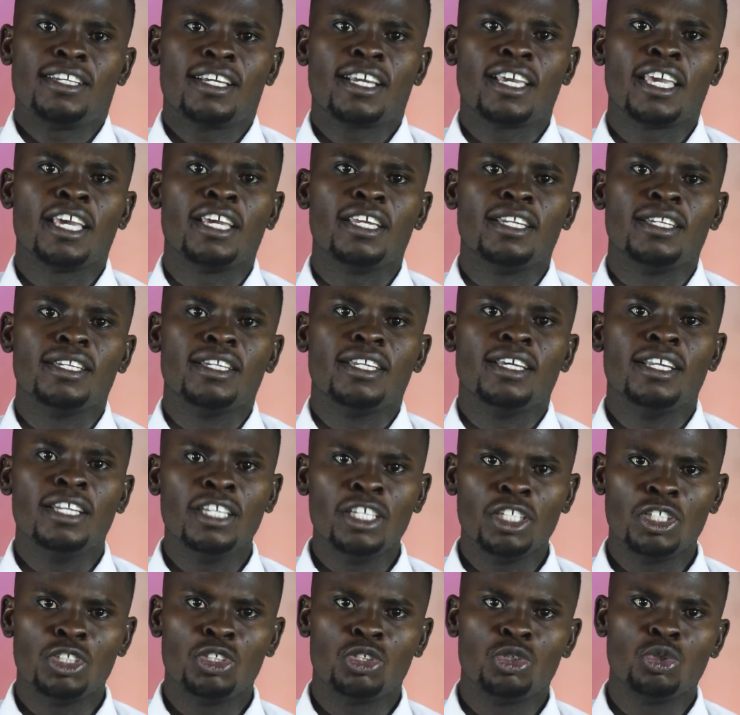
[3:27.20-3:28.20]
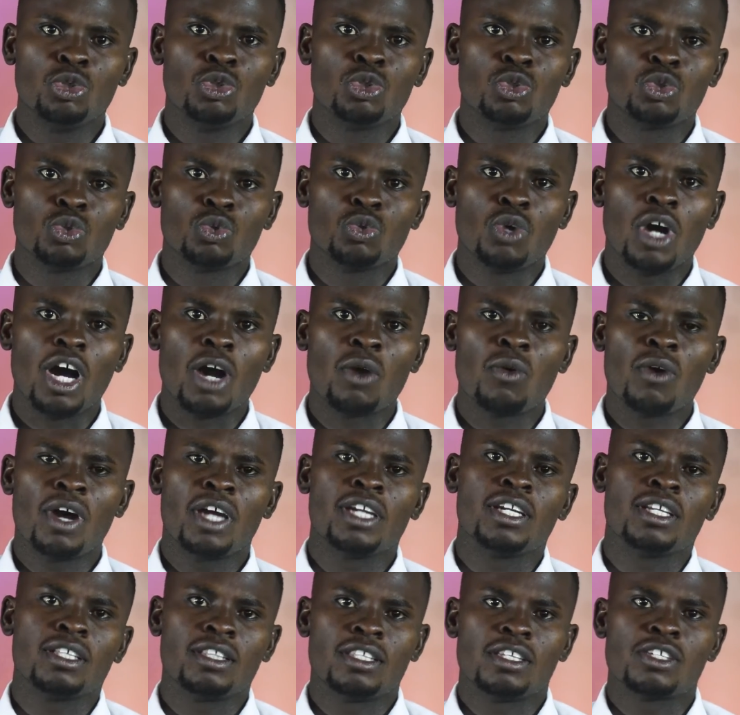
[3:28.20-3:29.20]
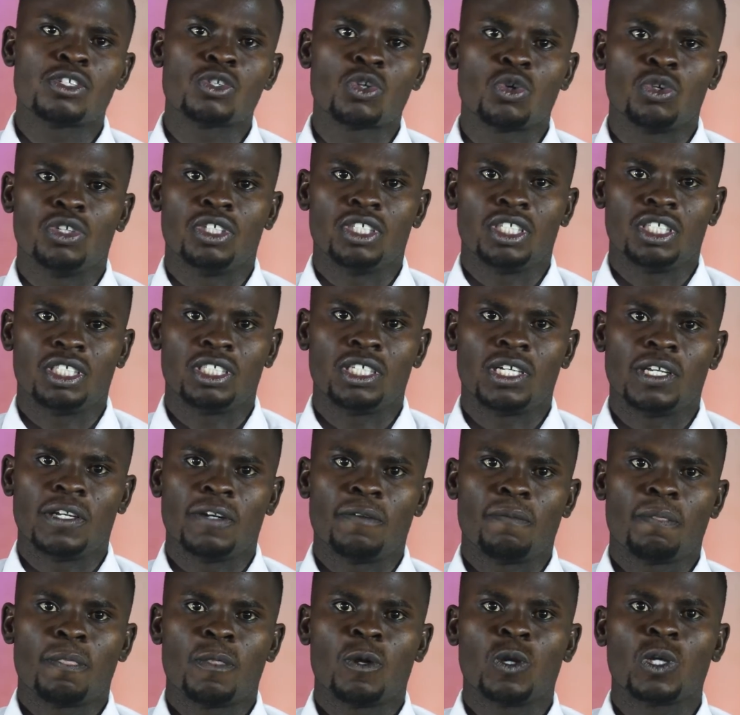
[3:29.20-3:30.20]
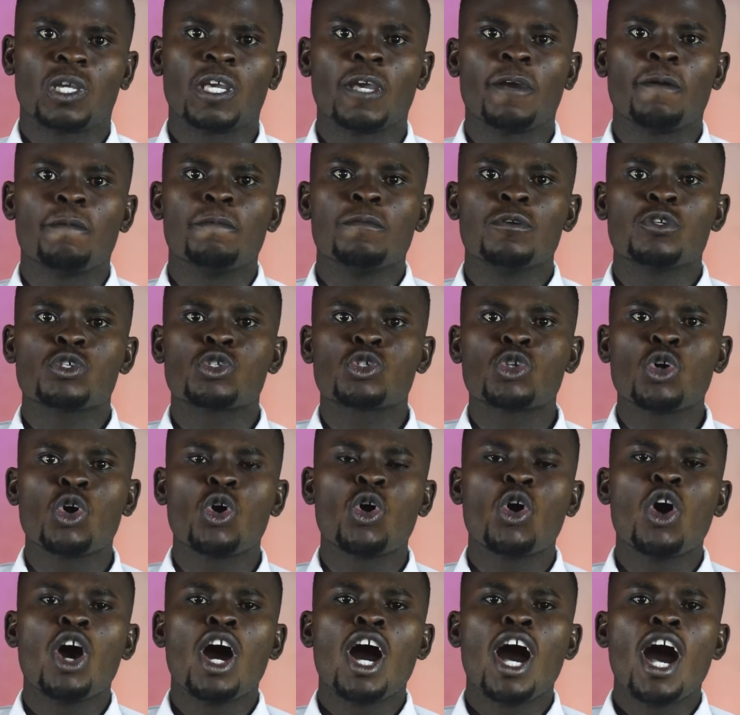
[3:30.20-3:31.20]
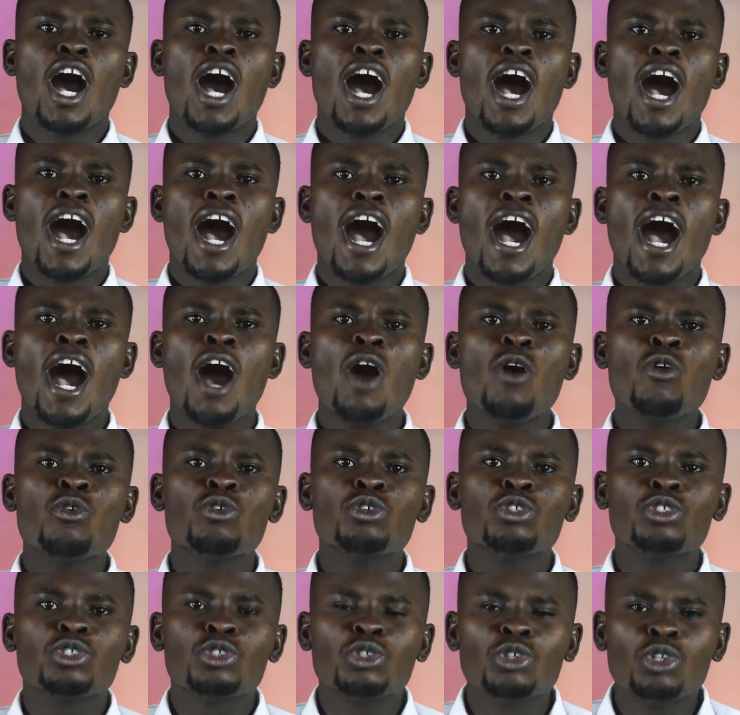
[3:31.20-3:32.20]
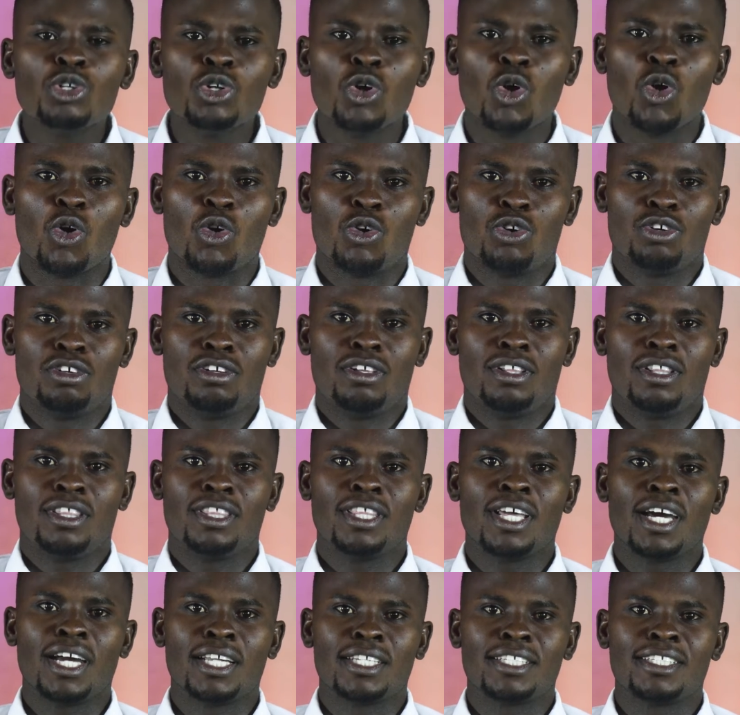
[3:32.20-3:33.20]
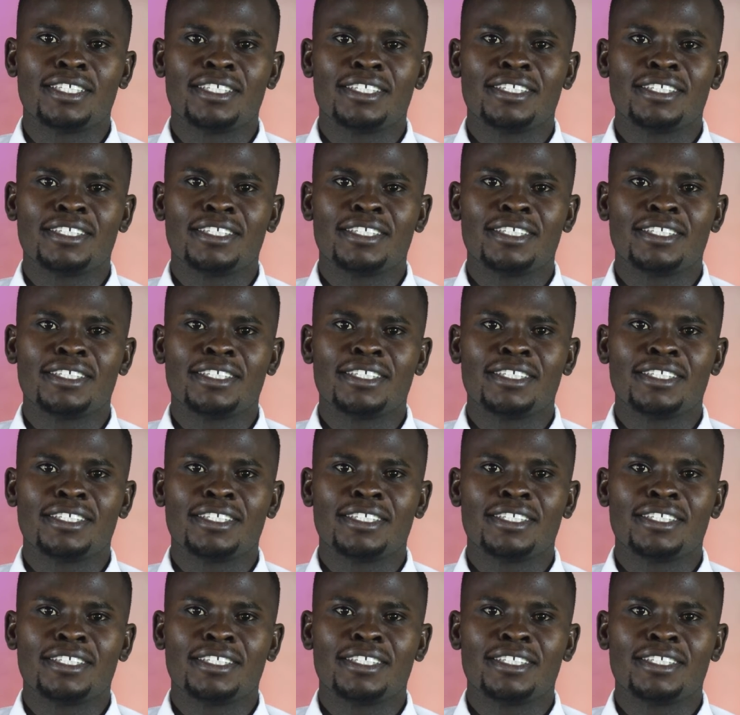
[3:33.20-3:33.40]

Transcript: can lead you to acquiring this condition. Okay, so how would you know that